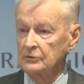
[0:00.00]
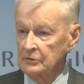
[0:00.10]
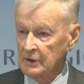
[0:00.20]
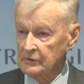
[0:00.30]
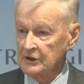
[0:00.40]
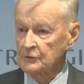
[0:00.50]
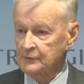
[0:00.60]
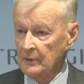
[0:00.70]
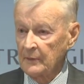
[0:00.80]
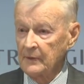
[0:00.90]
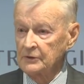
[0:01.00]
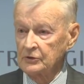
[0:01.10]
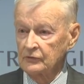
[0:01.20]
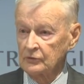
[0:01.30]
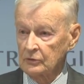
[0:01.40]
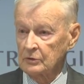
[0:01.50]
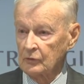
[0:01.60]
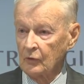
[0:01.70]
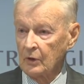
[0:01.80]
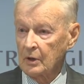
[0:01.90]
to the greater probability of nuclear
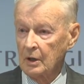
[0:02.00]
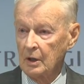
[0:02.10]
war.